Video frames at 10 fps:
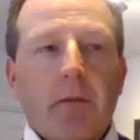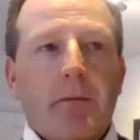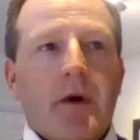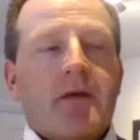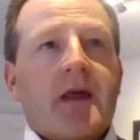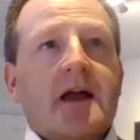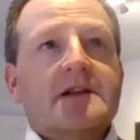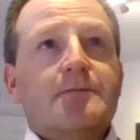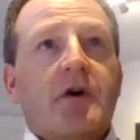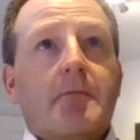but
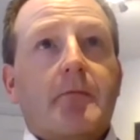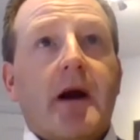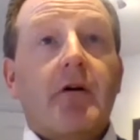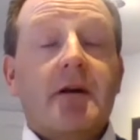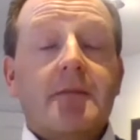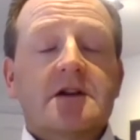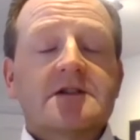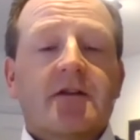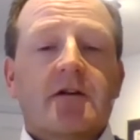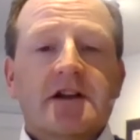that's primarily because
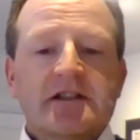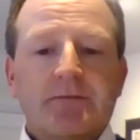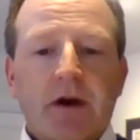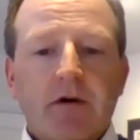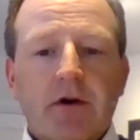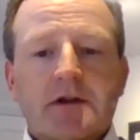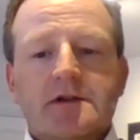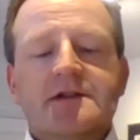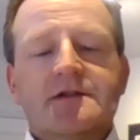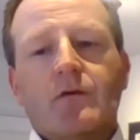of our
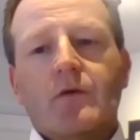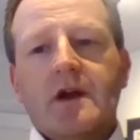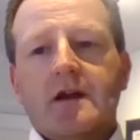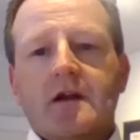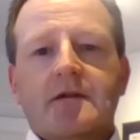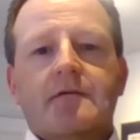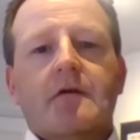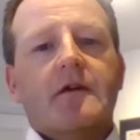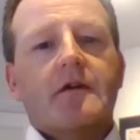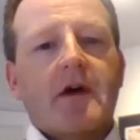experience with
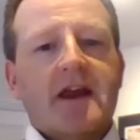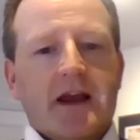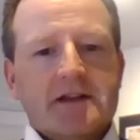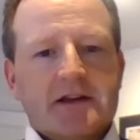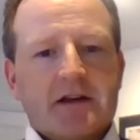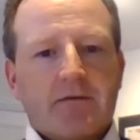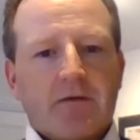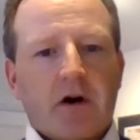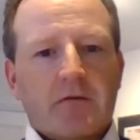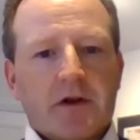other regulated
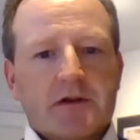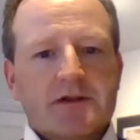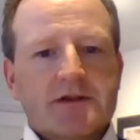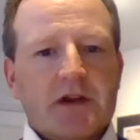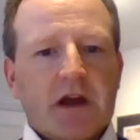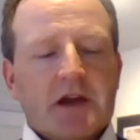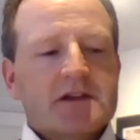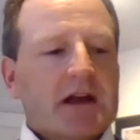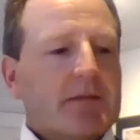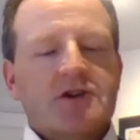environments.
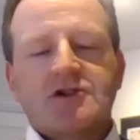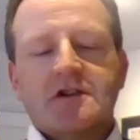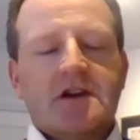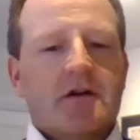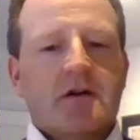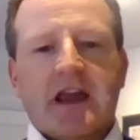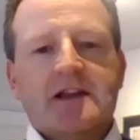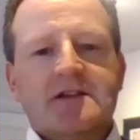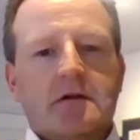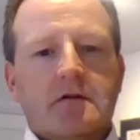So I mentioned,
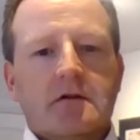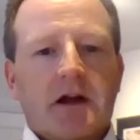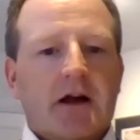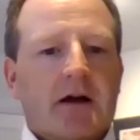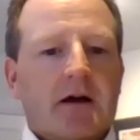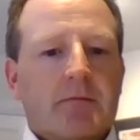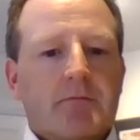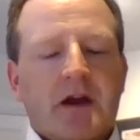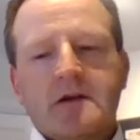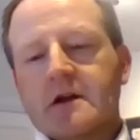Castle,
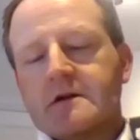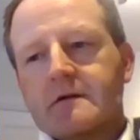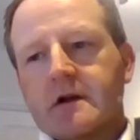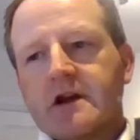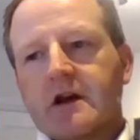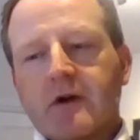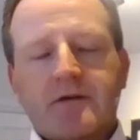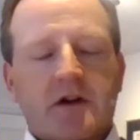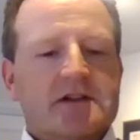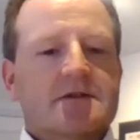and we
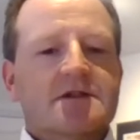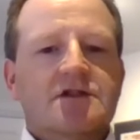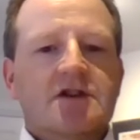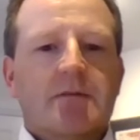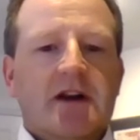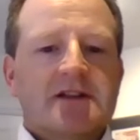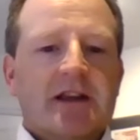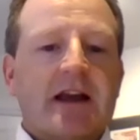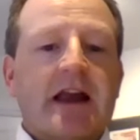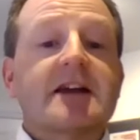have customers in Germany. So
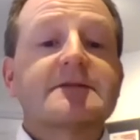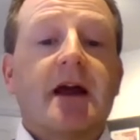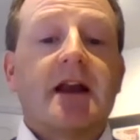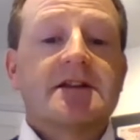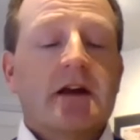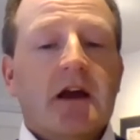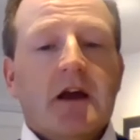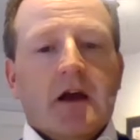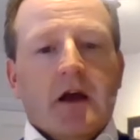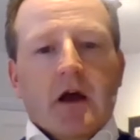that has meant
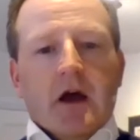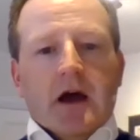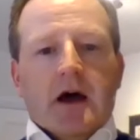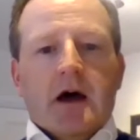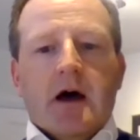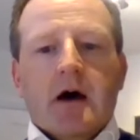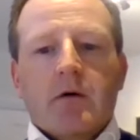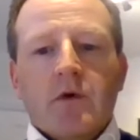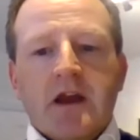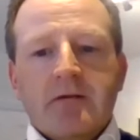
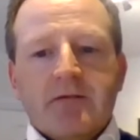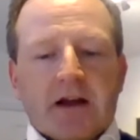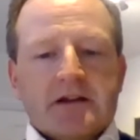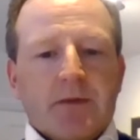we've had to